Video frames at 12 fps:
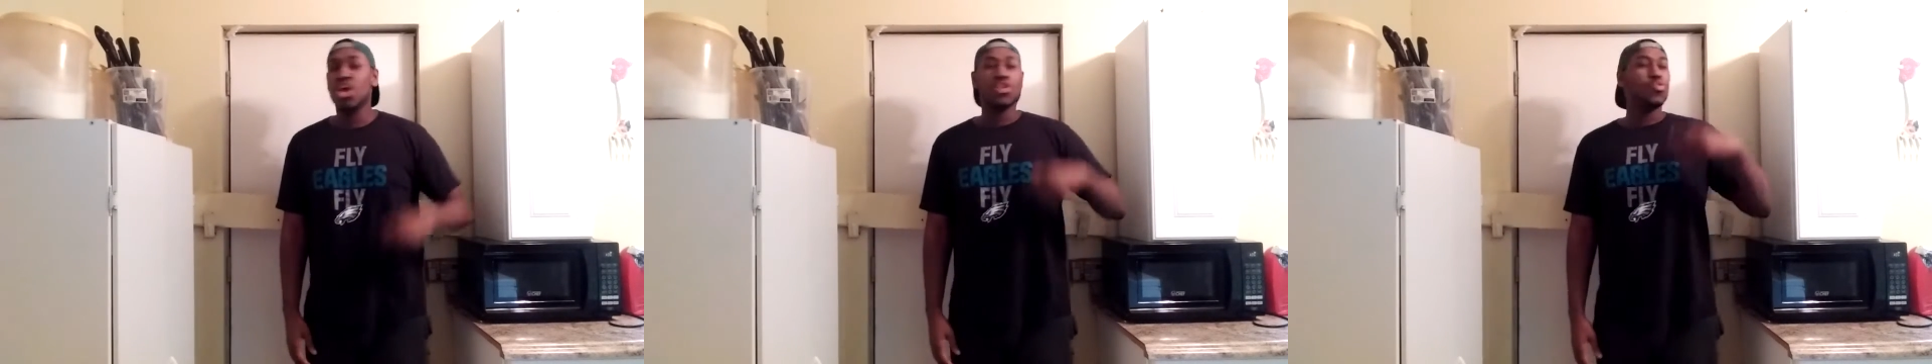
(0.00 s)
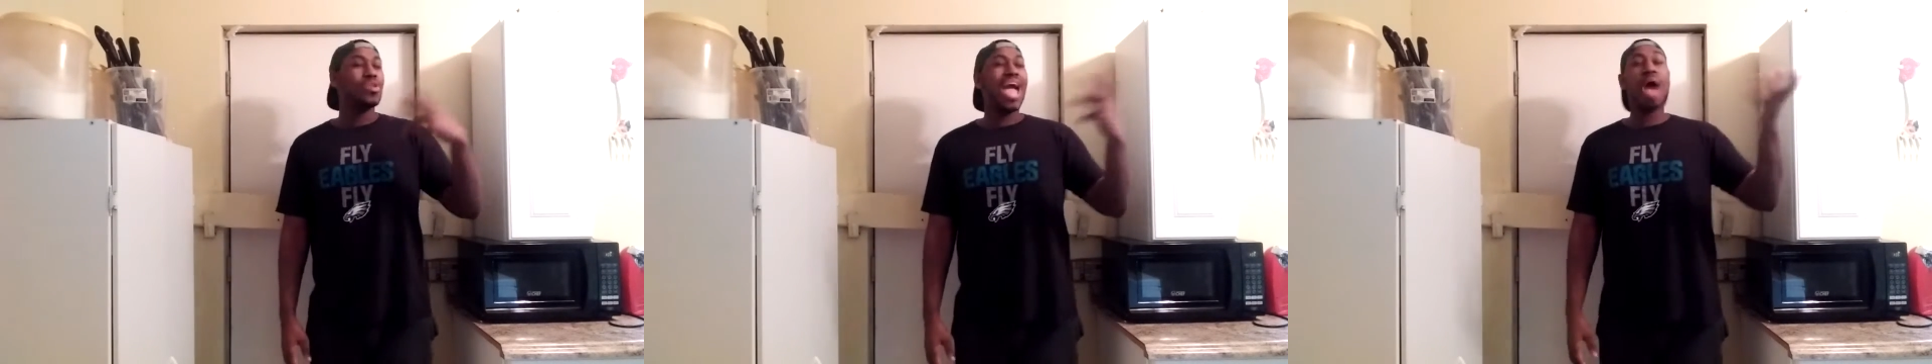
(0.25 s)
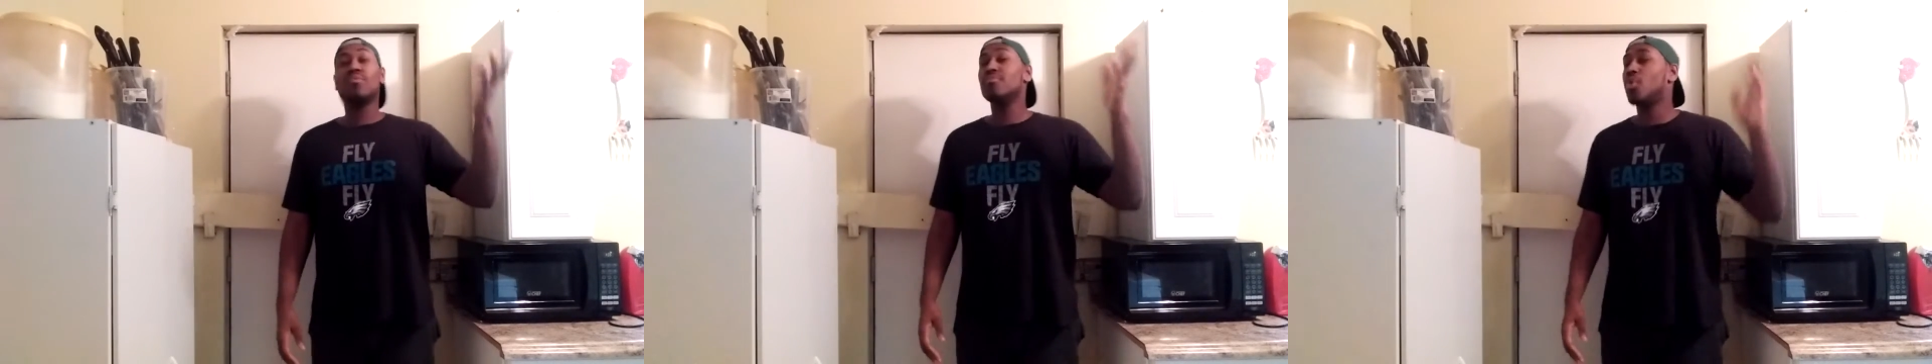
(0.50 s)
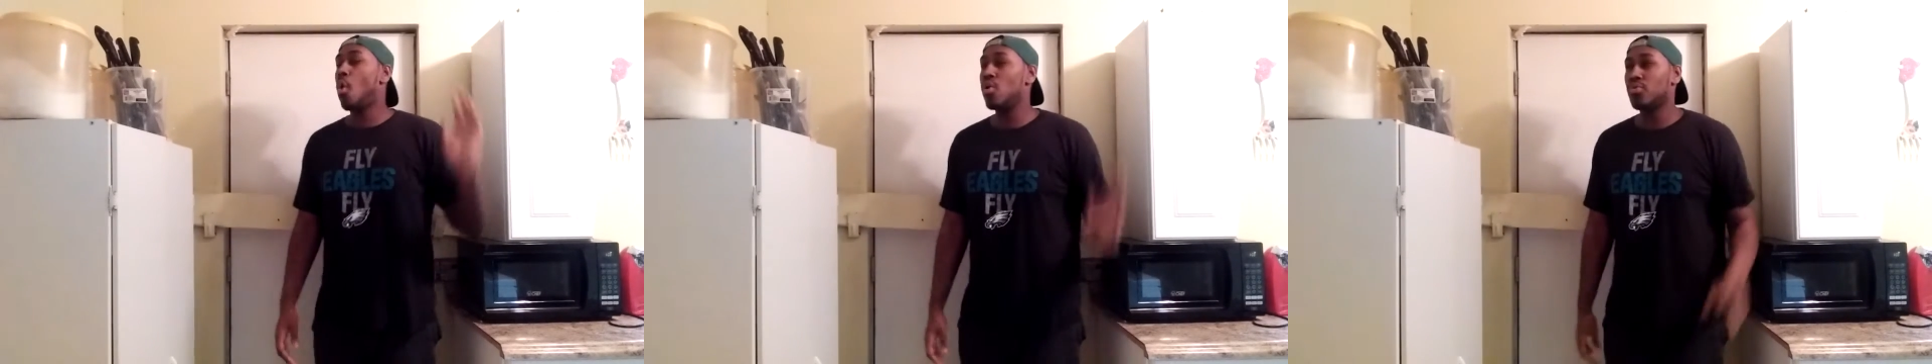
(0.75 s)
You got them
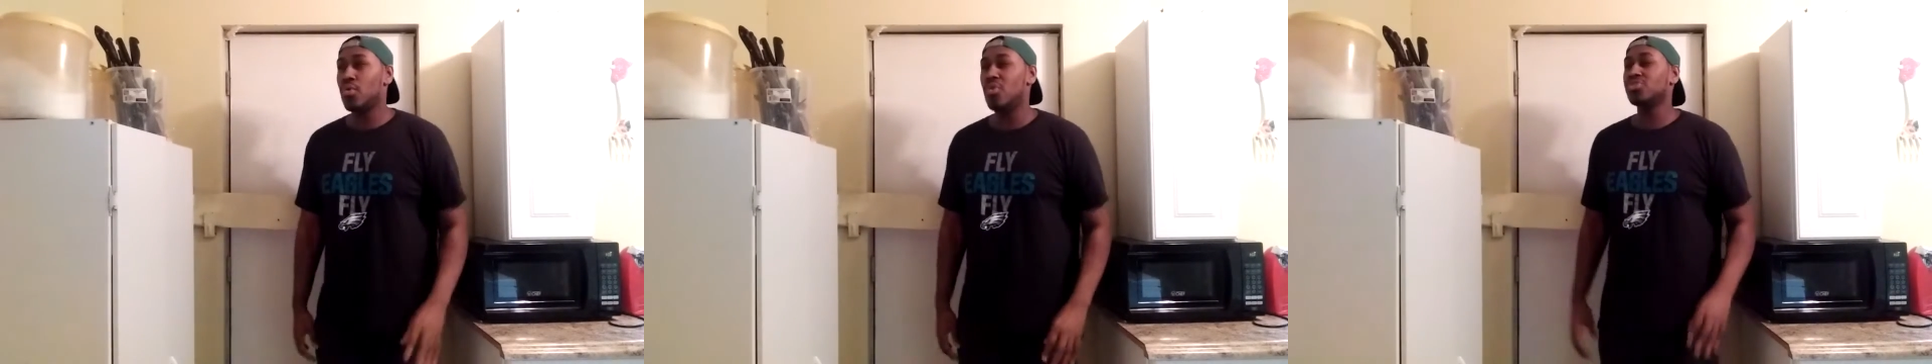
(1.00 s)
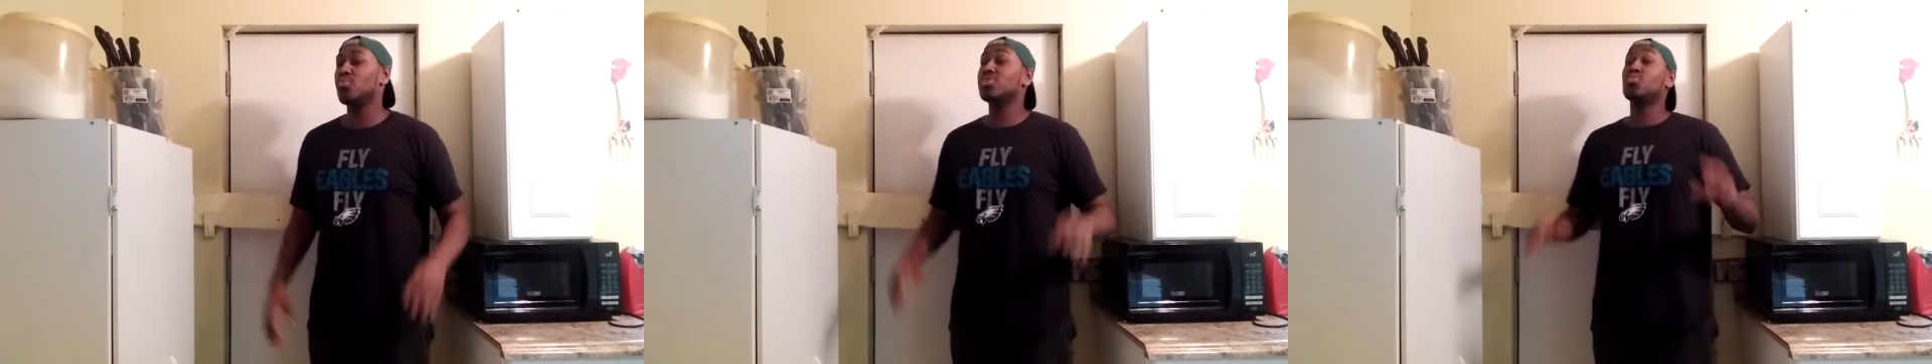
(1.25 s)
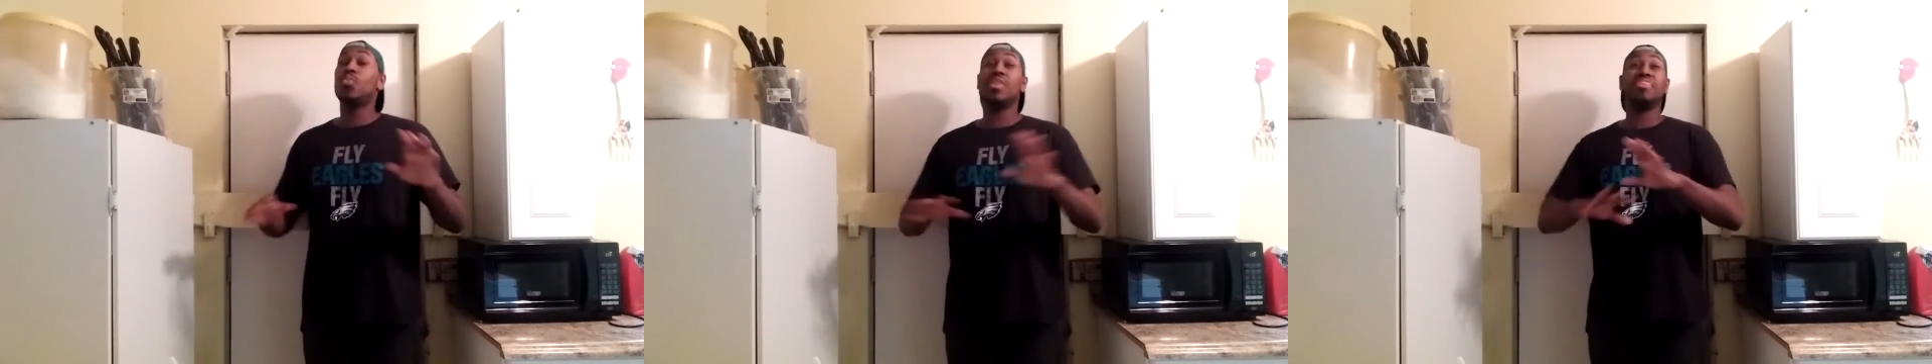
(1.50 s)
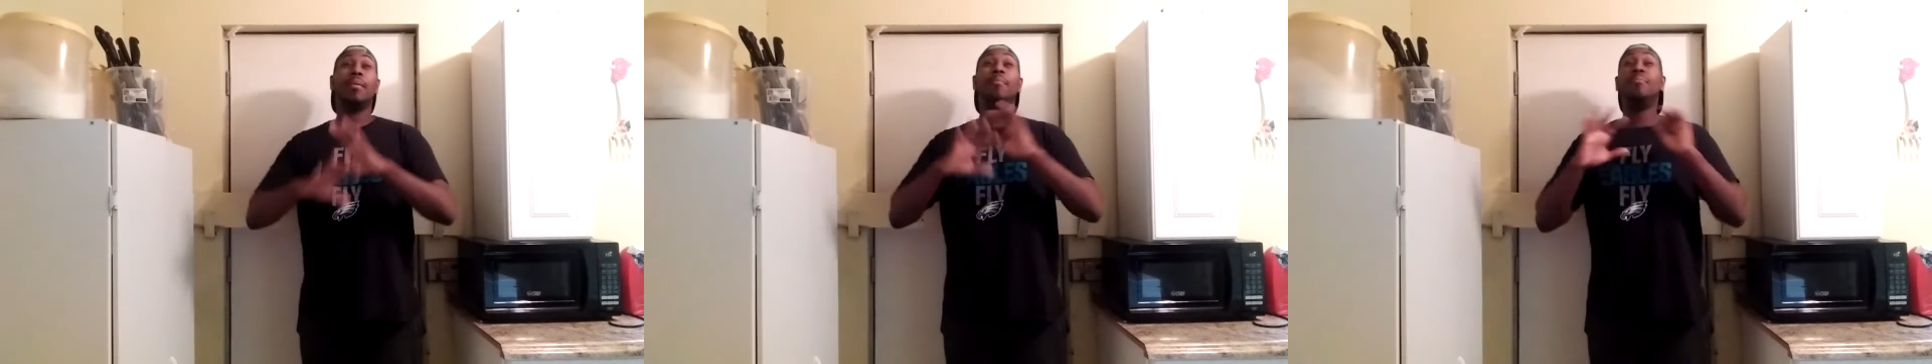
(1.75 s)
with Cody Rhodes, which one
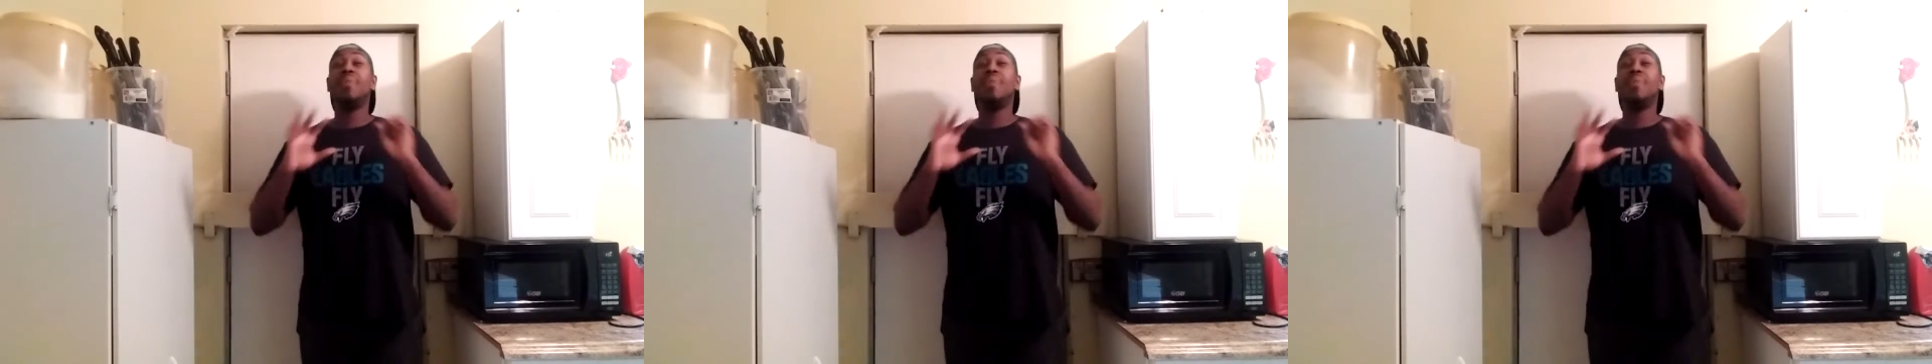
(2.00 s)
of the